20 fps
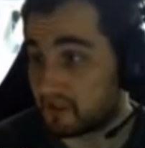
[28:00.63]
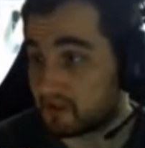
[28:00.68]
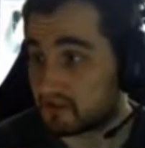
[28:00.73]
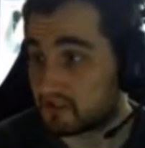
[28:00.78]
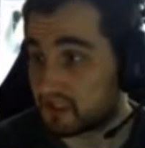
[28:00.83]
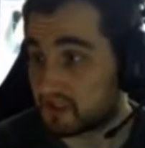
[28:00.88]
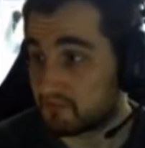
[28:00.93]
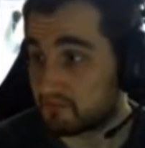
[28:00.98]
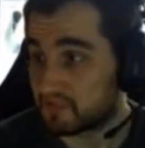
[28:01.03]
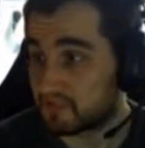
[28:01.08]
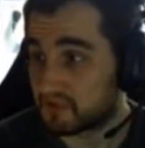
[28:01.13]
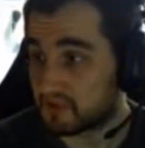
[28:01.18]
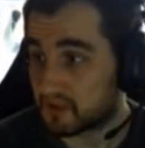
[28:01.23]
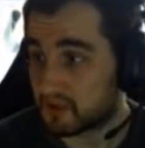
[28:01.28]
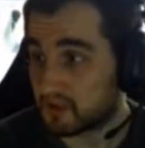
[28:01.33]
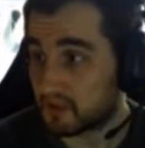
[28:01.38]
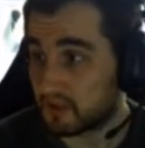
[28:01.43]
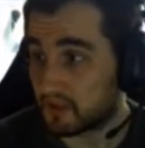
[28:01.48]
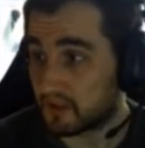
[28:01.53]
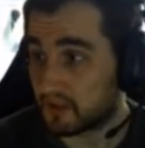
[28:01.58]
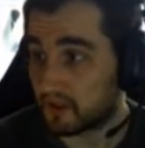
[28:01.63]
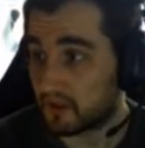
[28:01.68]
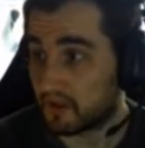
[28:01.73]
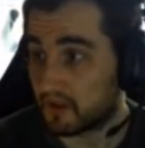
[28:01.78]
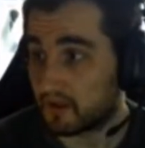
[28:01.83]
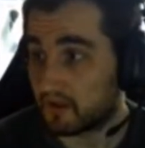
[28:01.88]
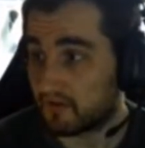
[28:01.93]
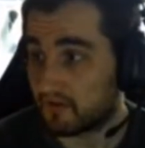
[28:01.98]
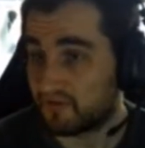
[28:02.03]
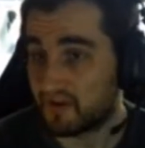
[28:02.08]
seems
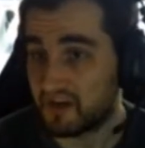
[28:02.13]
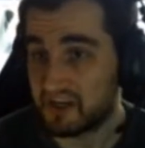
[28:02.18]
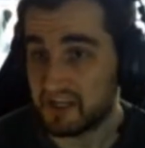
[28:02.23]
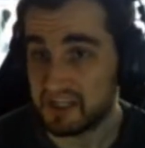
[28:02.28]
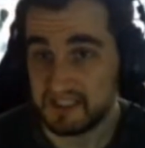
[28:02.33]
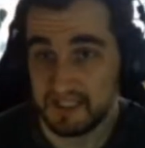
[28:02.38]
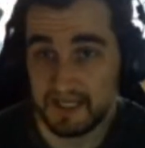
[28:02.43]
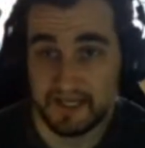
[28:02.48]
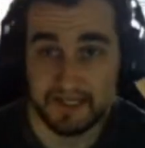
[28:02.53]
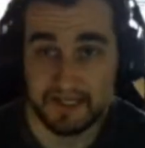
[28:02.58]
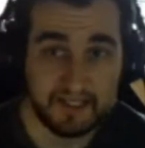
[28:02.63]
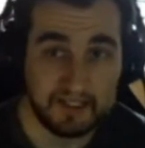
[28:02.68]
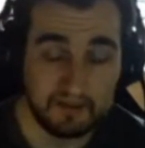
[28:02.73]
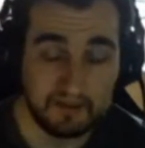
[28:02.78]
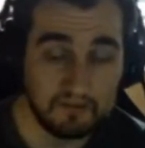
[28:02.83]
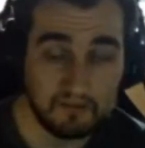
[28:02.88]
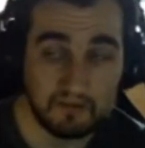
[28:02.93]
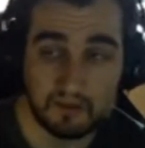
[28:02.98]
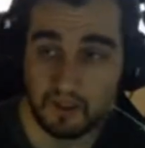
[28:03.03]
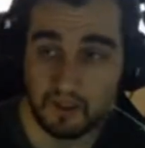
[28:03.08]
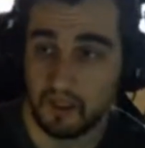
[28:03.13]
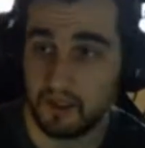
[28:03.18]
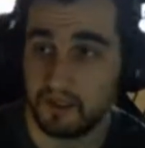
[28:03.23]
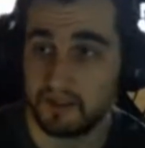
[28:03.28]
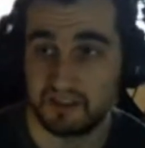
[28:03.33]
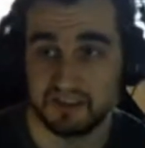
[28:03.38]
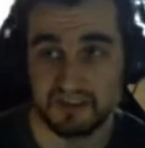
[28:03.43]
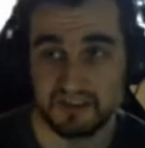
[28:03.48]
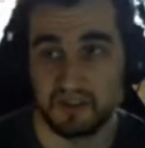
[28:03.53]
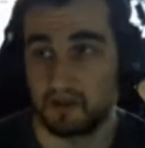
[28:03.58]
very exciting.
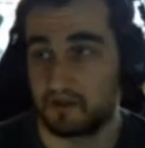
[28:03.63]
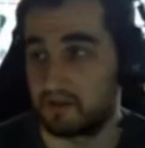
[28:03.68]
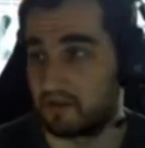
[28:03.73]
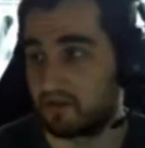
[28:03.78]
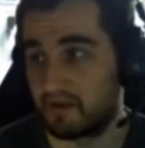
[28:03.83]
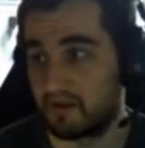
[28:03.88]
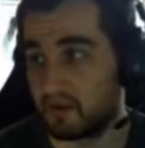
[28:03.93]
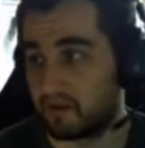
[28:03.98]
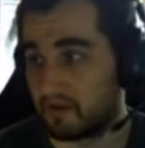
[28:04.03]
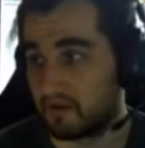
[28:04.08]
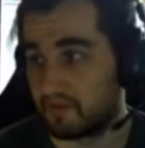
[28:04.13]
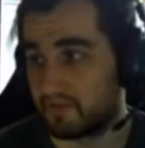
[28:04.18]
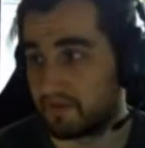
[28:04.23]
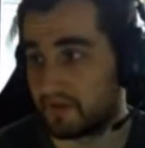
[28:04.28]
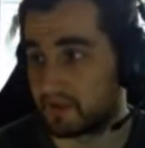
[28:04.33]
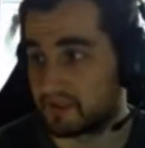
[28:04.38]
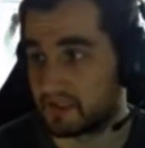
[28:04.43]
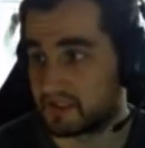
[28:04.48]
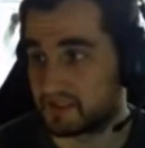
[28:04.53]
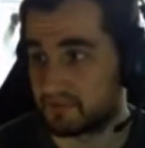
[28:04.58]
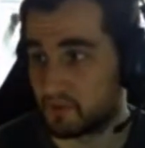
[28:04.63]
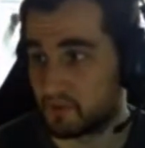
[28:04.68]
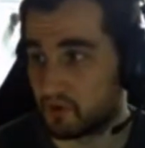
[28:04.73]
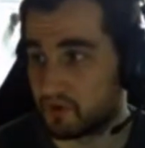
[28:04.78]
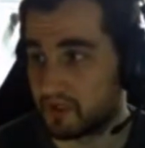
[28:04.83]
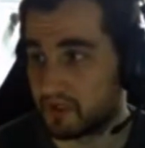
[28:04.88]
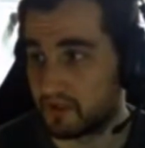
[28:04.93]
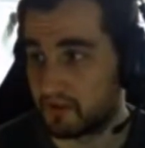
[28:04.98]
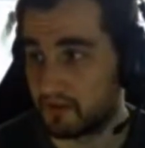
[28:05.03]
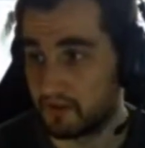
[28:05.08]
It's not. It feels it's
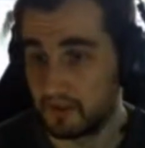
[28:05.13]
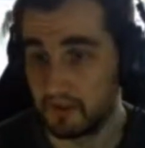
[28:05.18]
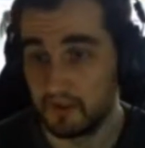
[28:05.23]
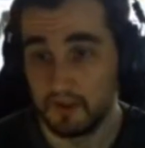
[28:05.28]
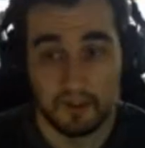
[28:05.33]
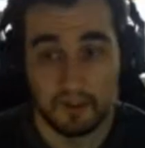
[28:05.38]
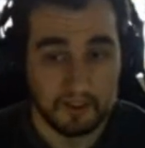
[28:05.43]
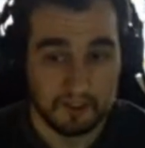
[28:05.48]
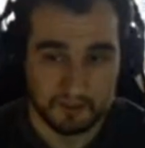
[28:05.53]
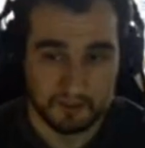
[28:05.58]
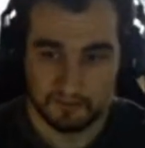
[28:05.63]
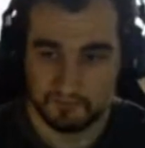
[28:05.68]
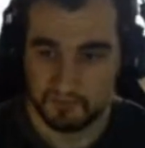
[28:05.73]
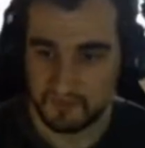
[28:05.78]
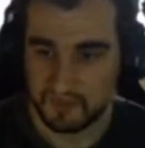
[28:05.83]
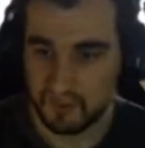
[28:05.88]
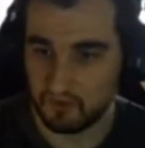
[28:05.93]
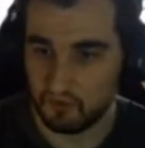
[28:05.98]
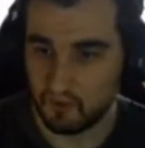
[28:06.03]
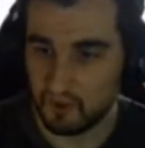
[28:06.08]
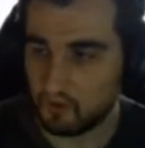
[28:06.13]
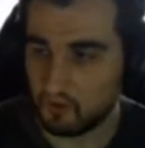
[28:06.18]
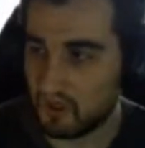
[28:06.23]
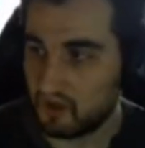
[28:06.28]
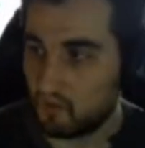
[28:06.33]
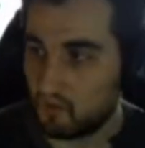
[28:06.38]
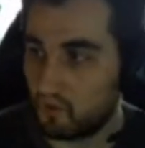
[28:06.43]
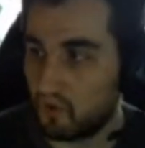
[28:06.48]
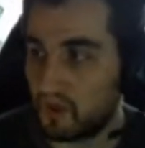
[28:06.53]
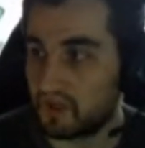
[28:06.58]
boring.
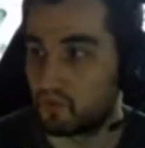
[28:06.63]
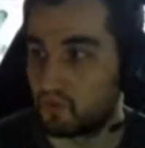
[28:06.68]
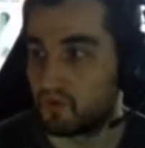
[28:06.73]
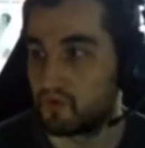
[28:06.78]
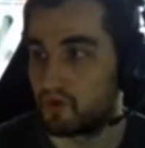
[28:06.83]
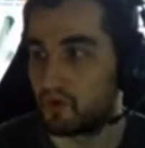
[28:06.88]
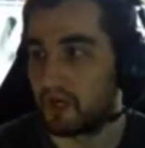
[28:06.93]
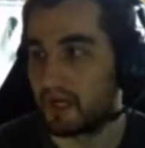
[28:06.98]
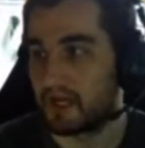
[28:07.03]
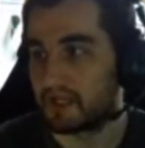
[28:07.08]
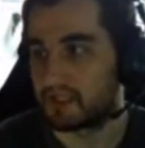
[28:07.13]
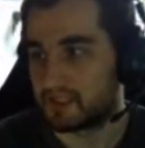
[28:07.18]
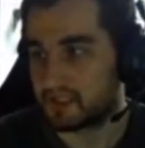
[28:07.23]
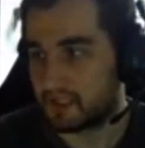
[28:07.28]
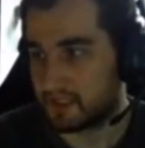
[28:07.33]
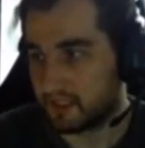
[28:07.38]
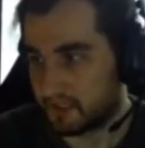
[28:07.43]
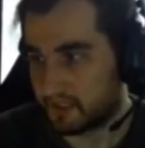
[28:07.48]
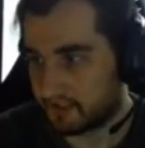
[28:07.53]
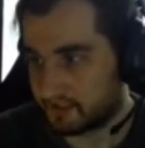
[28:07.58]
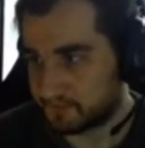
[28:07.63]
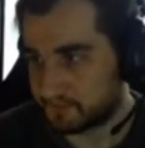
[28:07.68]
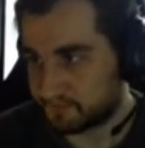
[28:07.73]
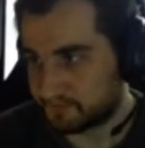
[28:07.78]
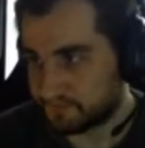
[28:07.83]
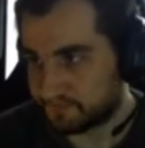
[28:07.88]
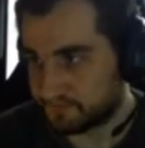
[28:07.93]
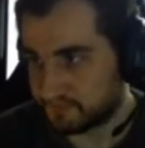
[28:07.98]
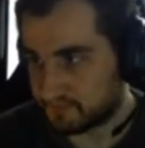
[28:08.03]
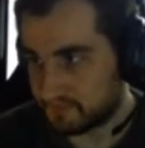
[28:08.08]
What would you guys
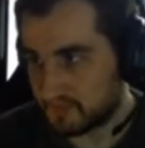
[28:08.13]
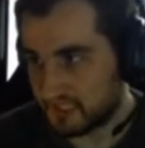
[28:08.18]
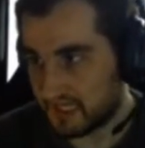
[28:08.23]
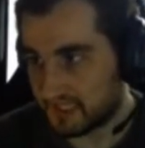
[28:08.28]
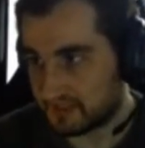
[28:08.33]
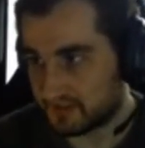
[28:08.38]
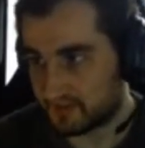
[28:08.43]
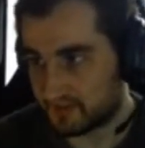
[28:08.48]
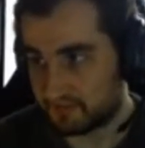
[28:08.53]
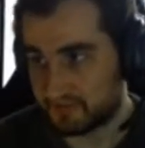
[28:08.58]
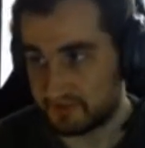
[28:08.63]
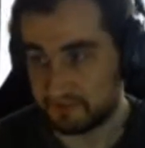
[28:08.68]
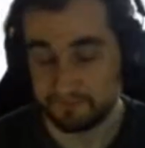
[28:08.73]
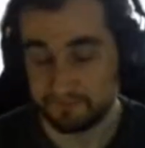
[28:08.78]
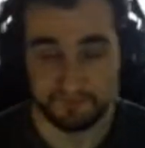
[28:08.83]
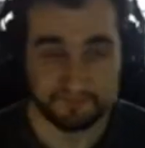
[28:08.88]
answer me?